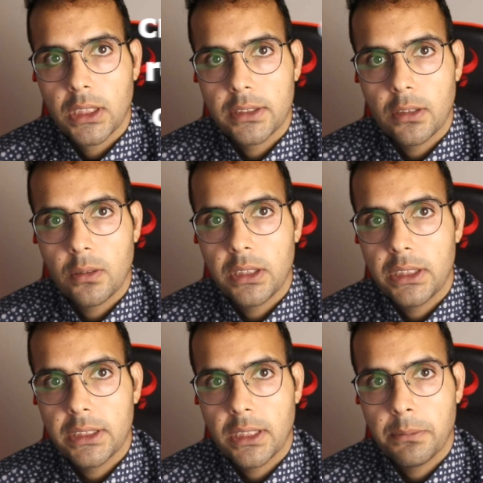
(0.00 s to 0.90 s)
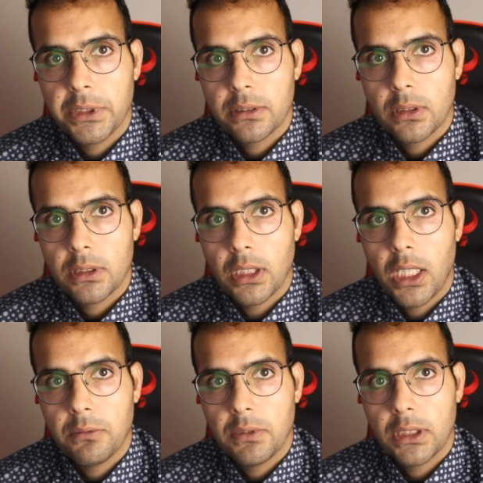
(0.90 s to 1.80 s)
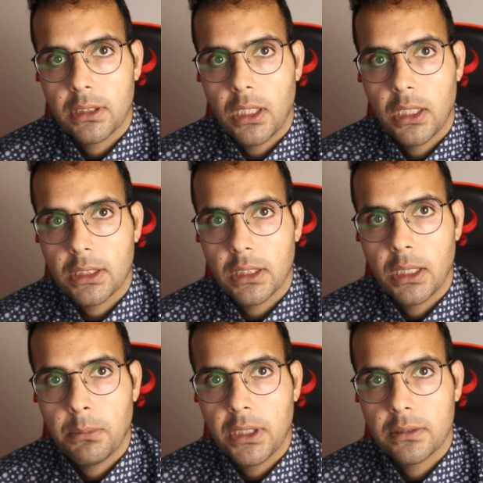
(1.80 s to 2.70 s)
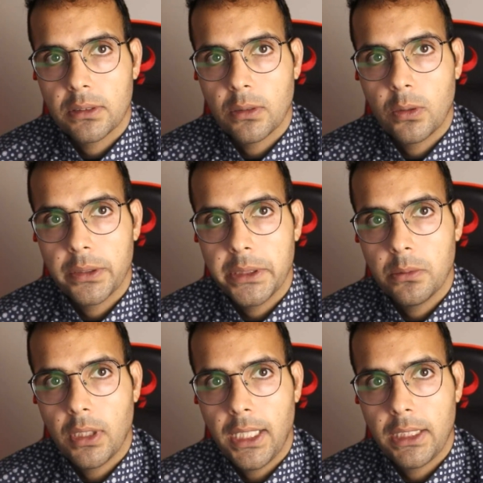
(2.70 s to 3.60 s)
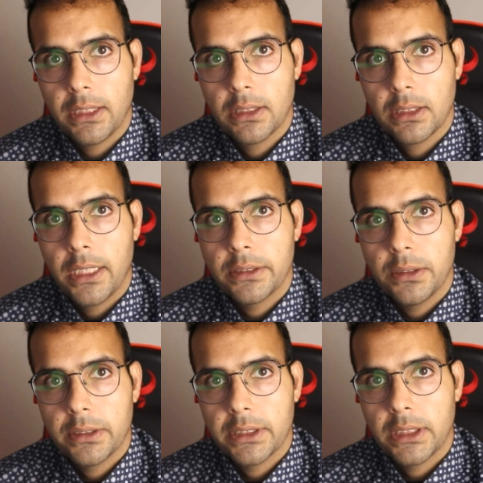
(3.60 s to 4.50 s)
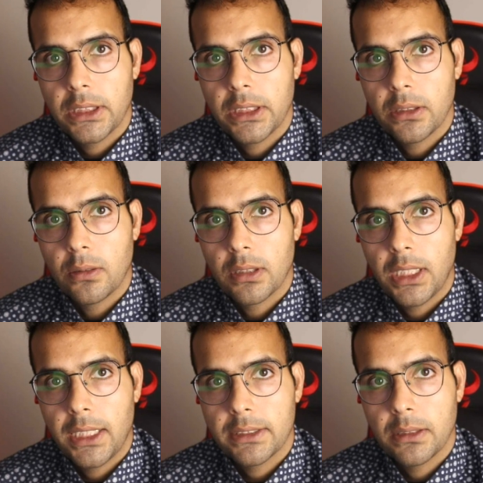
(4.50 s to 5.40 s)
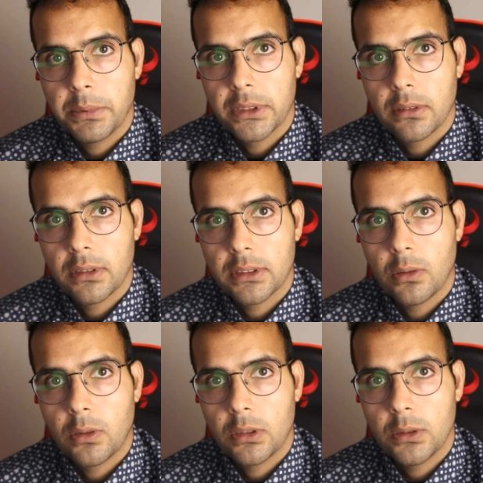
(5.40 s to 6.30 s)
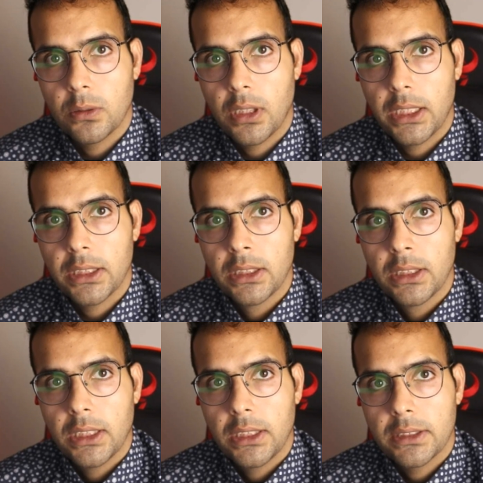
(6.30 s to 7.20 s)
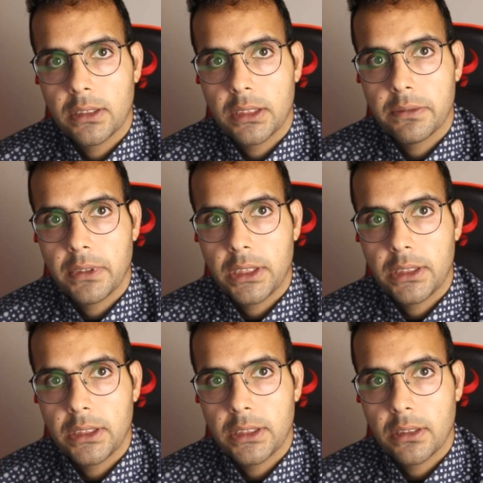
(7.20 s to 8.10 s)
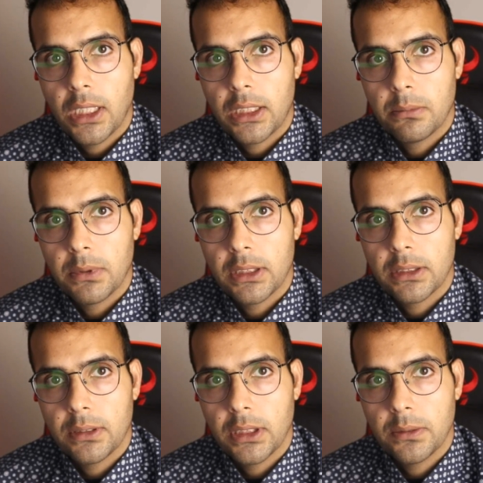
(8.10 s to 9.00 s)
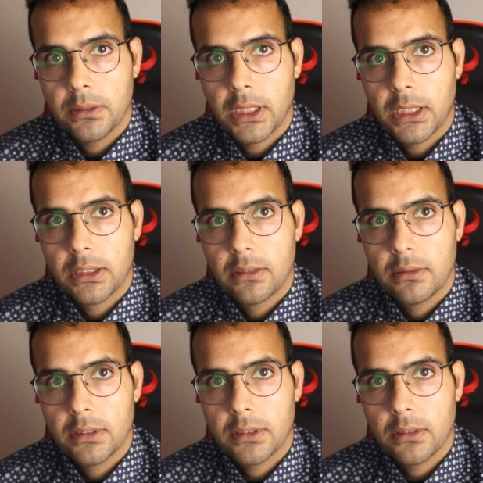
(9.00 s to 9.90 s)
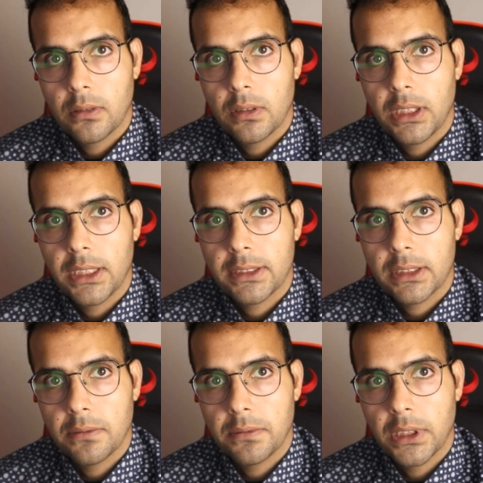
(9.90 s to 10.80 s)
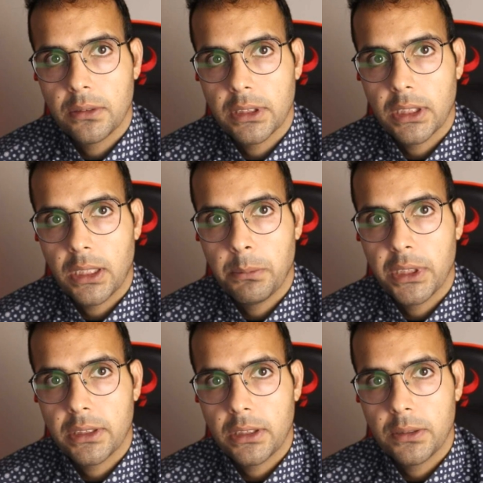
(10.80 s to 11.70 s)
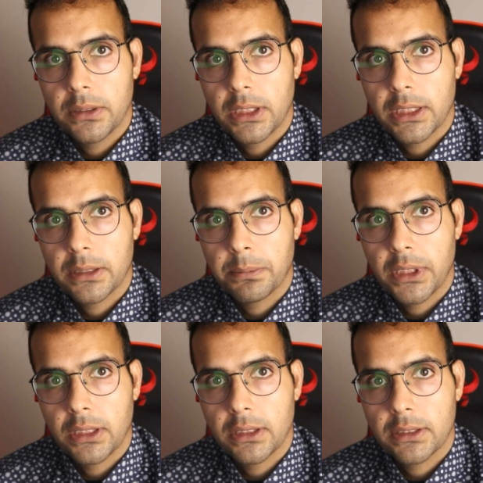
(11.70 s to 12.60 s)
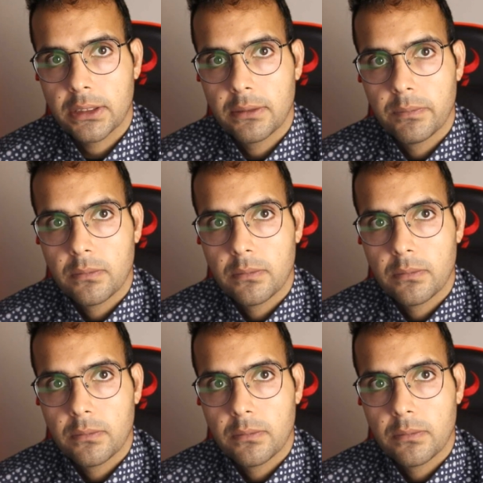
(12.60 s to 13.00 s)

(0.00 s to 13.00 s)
So in this episode I will talk about our UI. As you see in our last episodes, our UI is not very desirable to the user. So let's give the user a better user experience.